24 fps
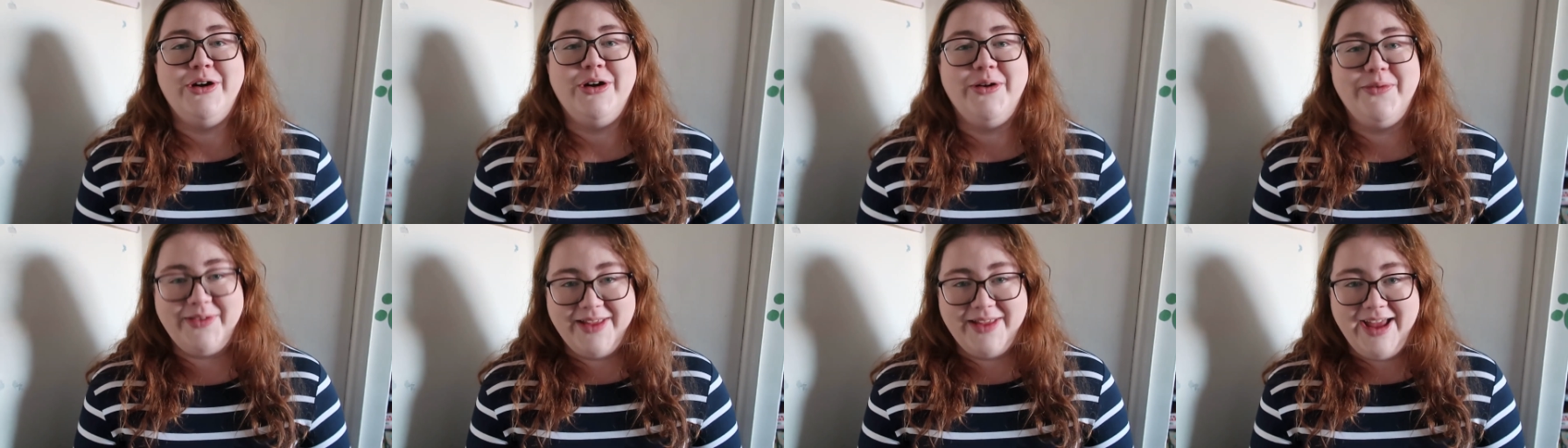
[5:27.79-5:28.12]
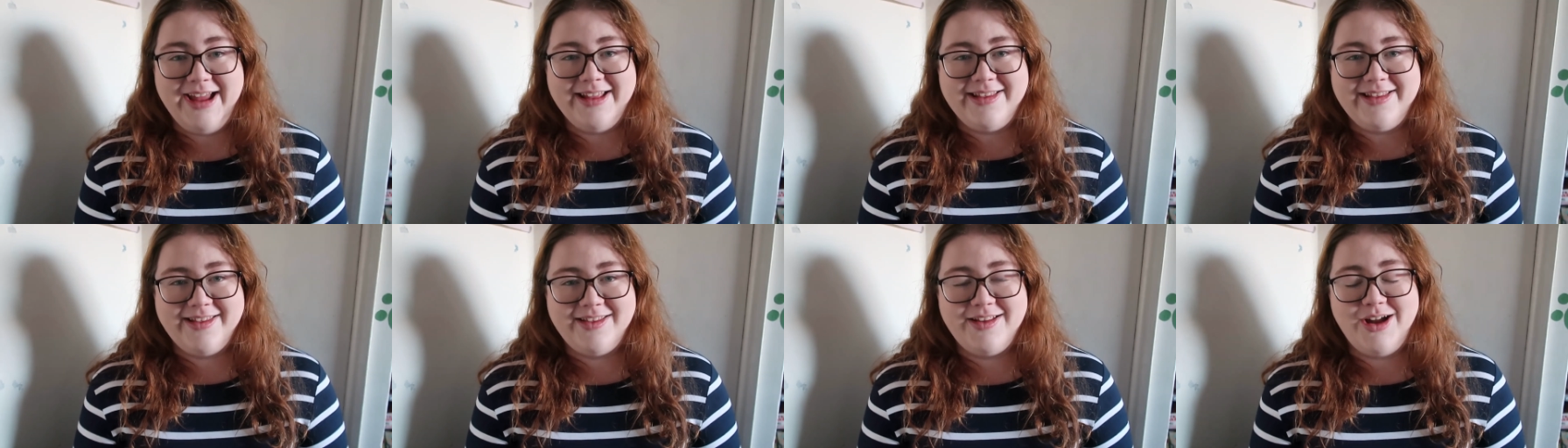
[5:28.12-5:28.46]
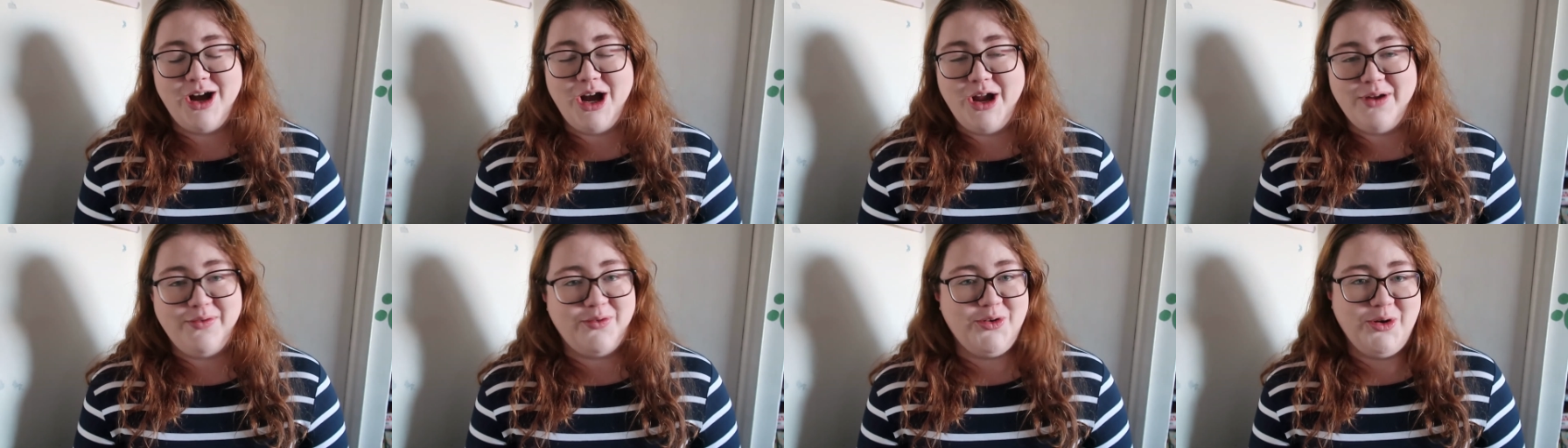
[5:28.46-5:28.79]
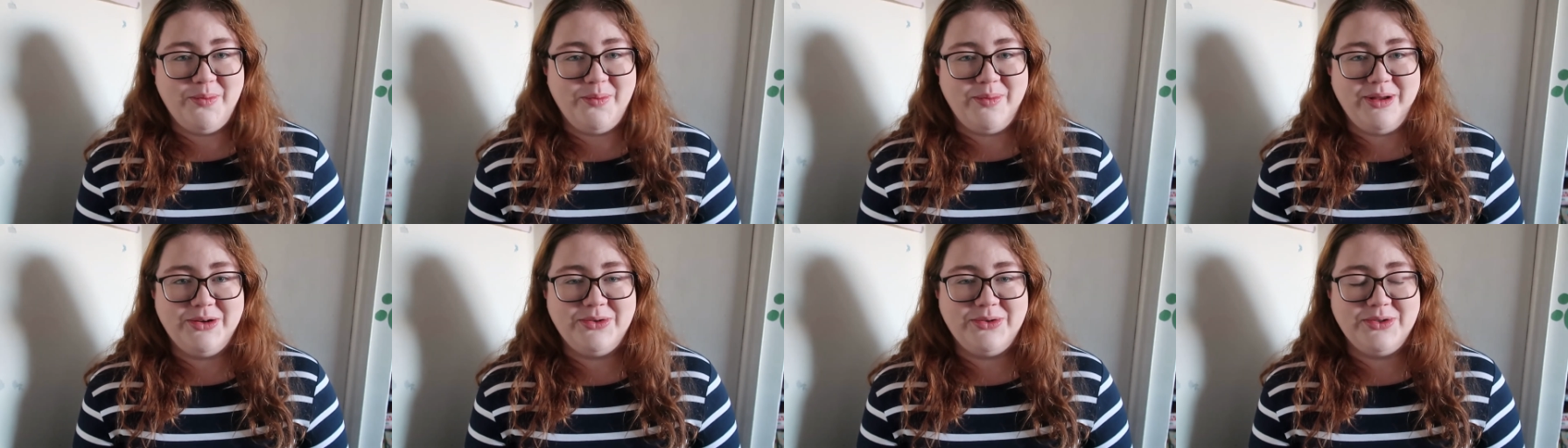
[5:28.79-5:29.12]
of sets that I've
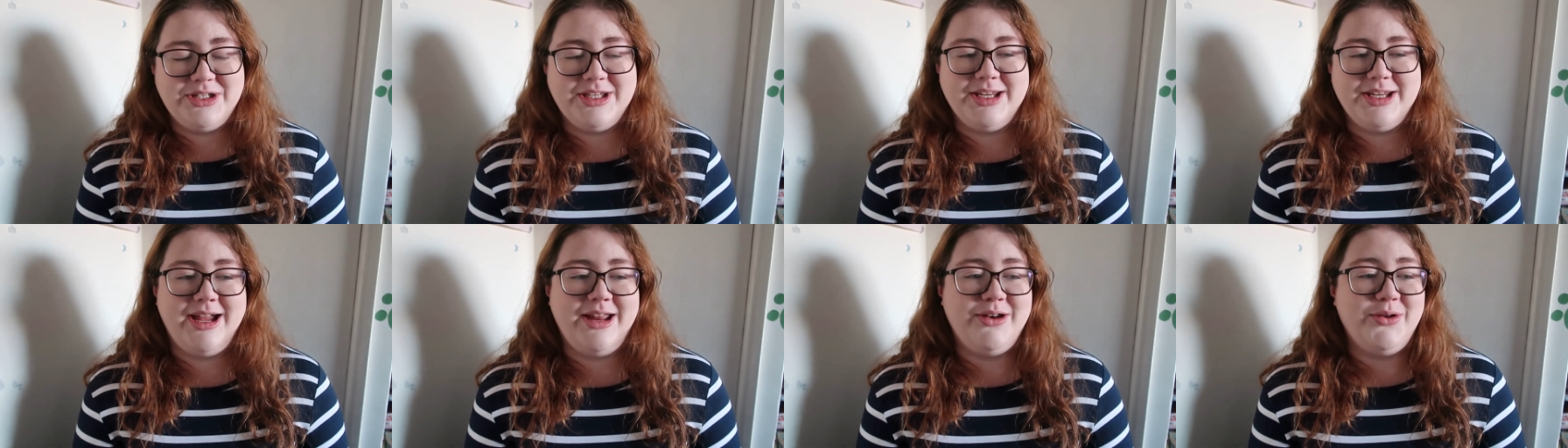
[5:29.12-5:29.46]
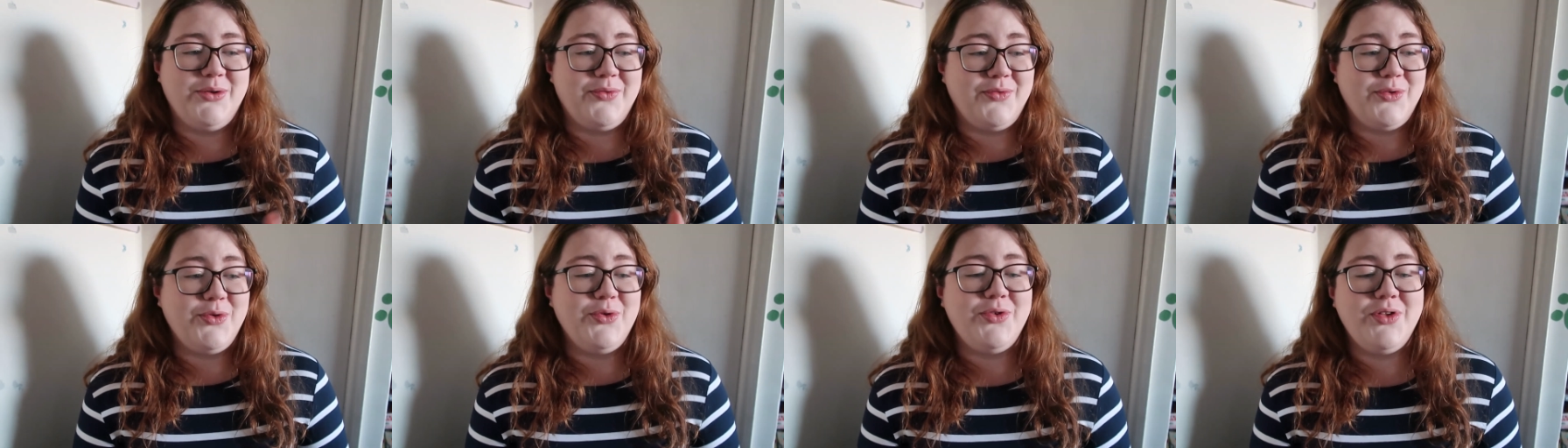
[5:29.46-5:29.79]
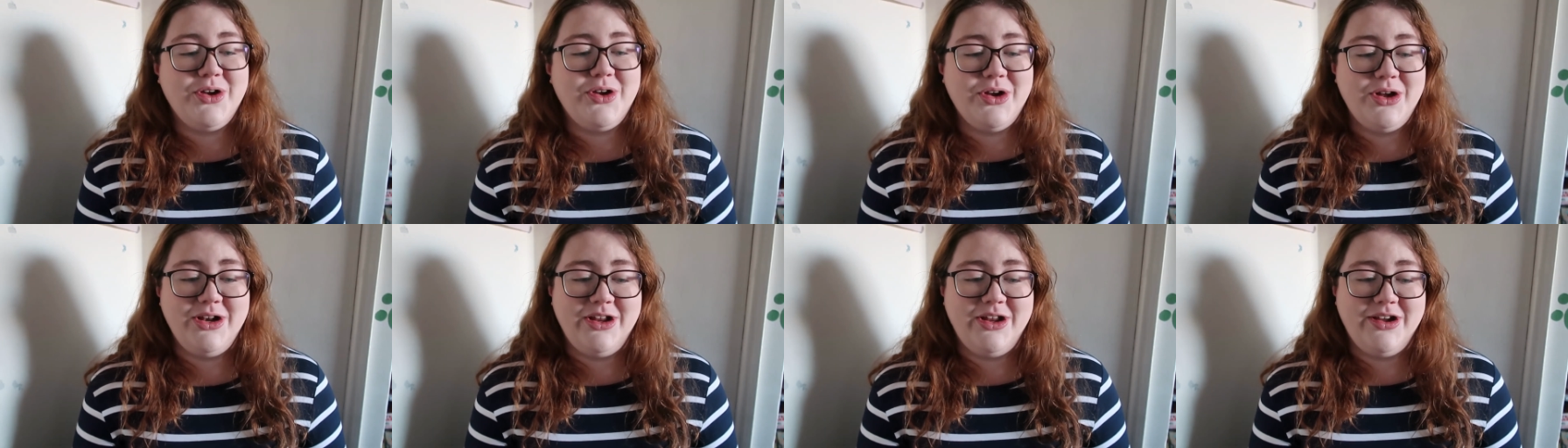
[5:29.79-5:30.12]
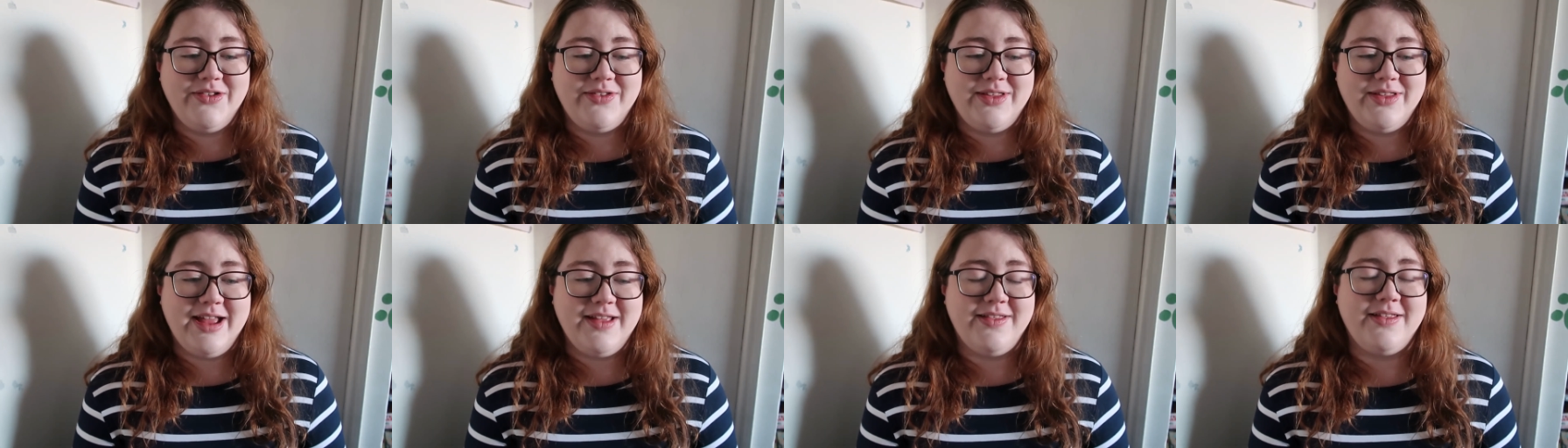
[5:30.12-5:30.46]
not built and I've also got a lot
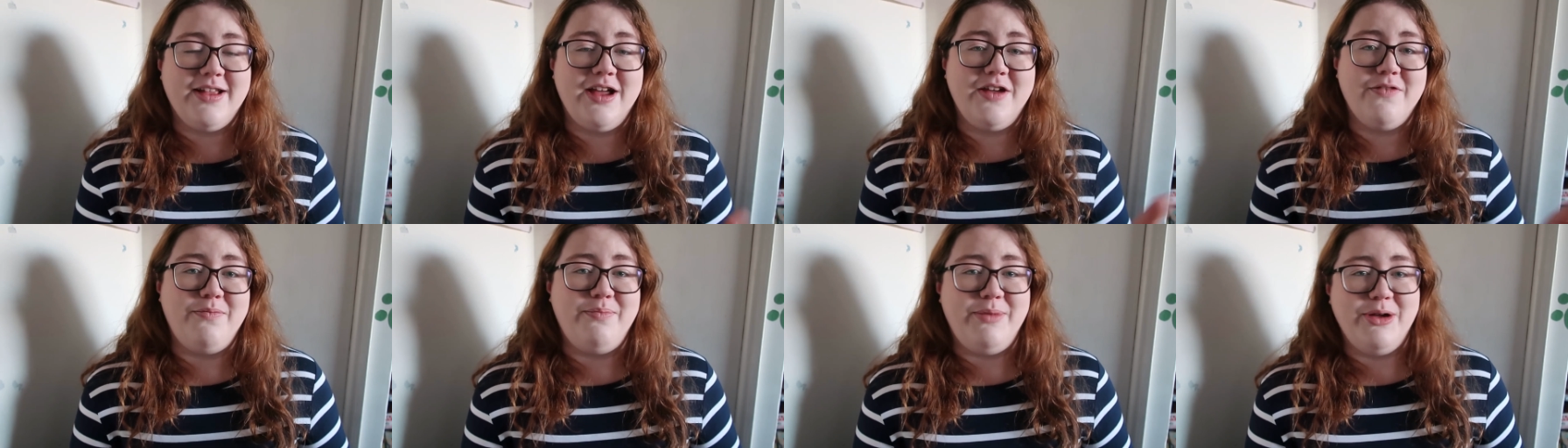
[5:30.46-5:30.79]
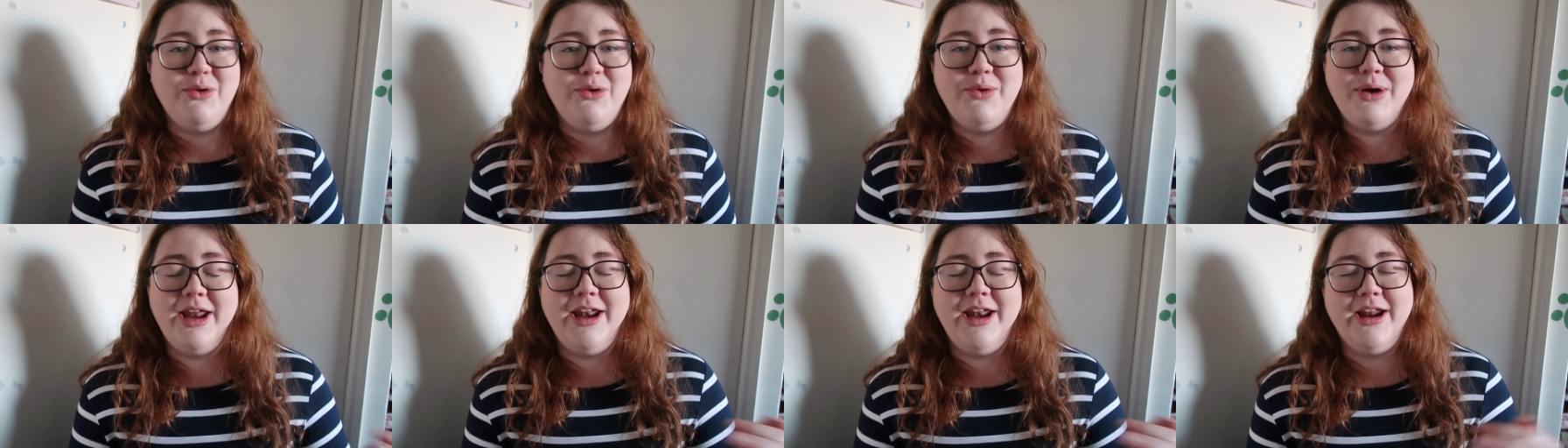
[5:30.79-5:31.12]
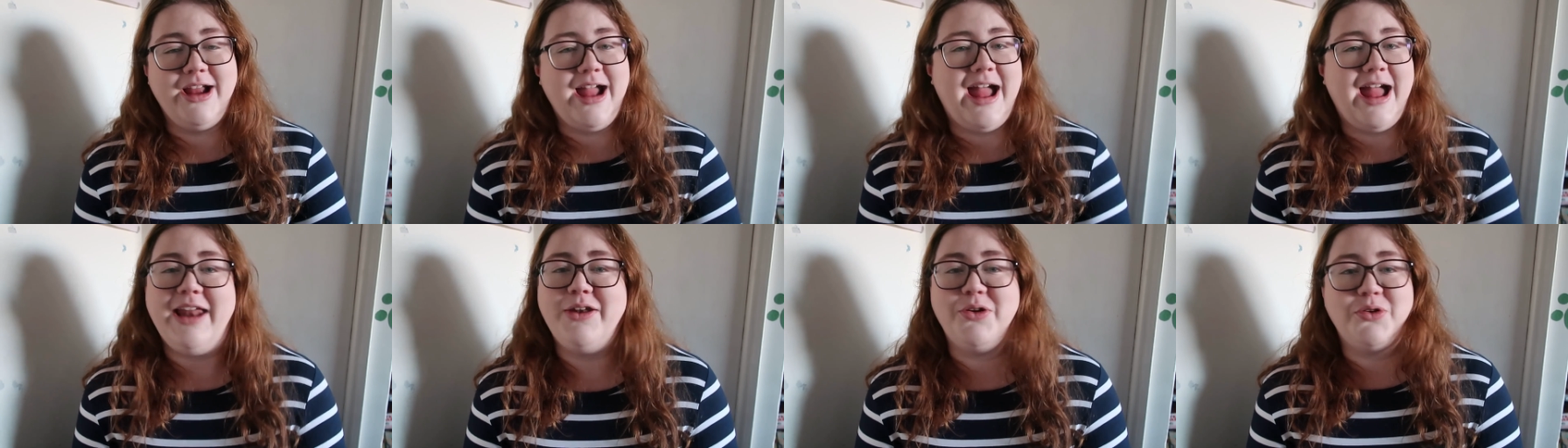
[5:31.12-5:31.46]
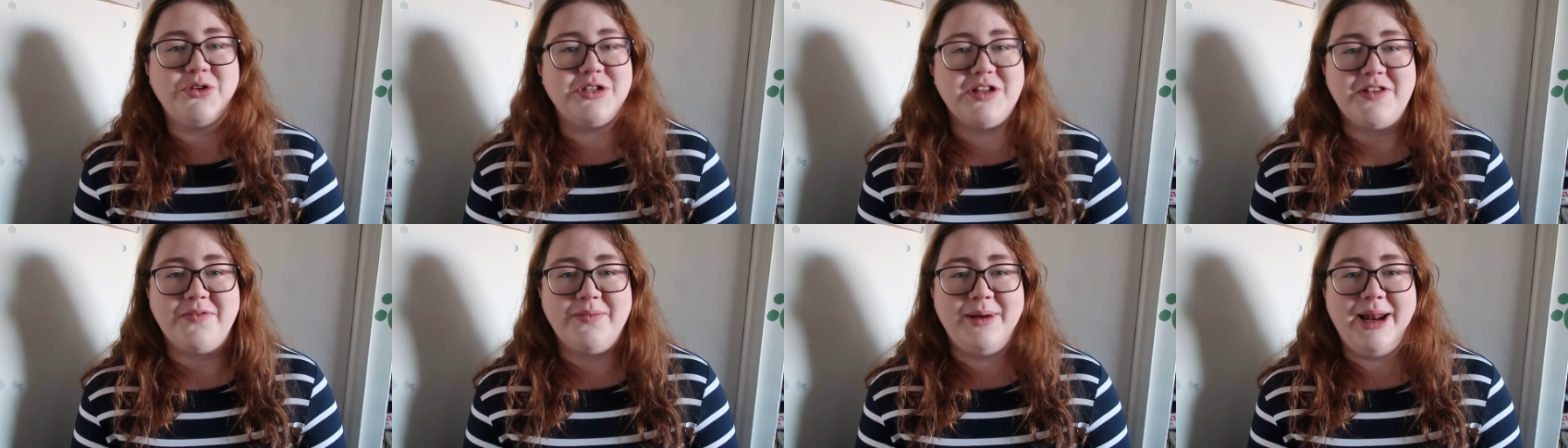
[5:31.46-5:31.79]
of sets that I've built and I
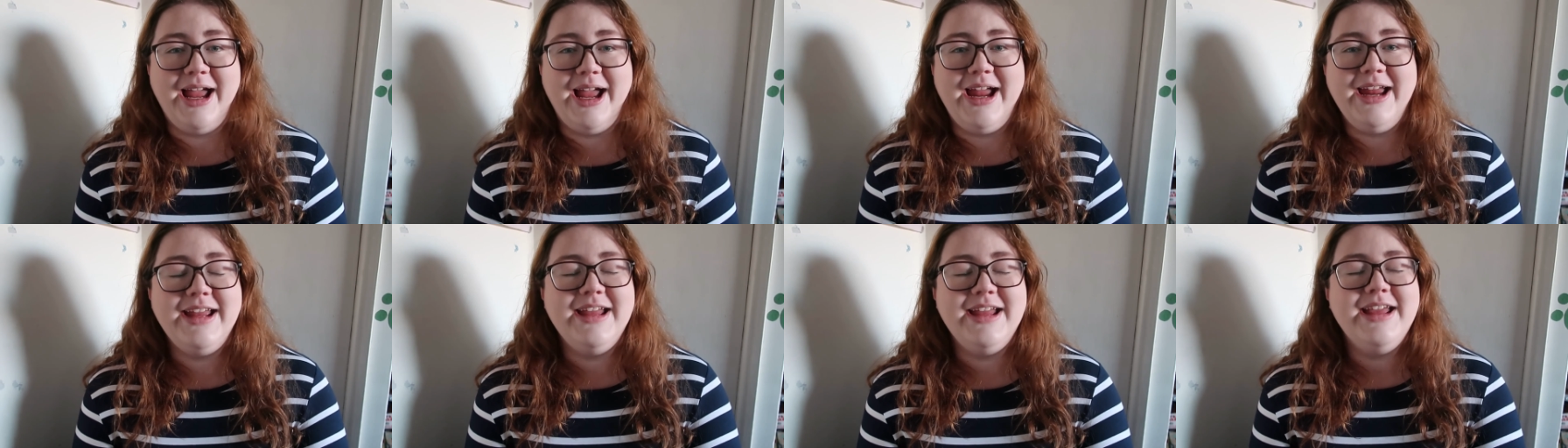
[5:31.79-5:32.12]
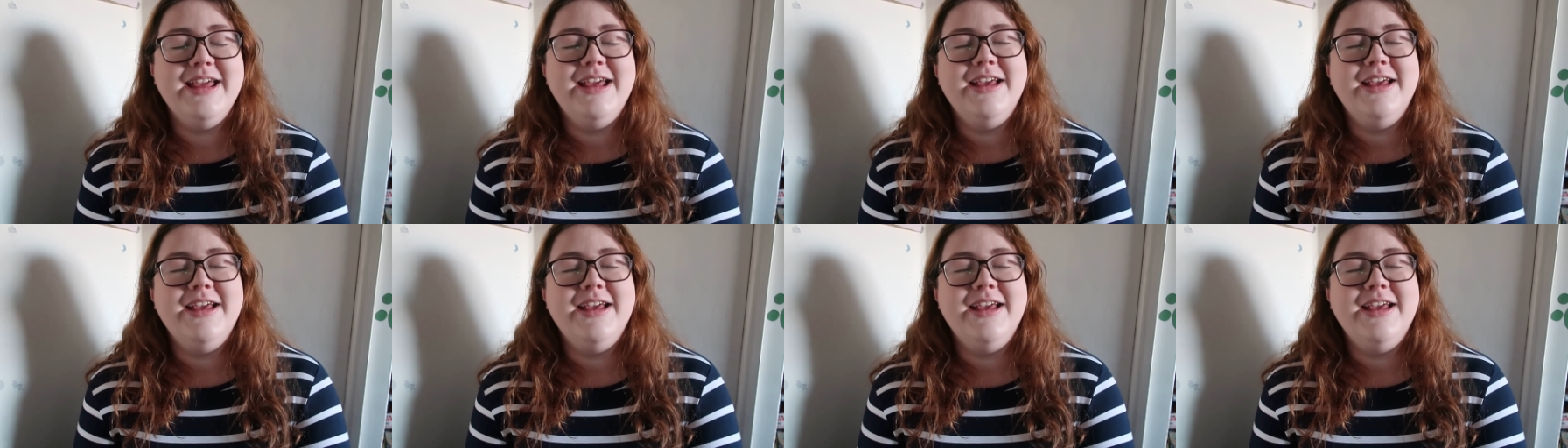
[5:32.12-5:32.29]
cannot display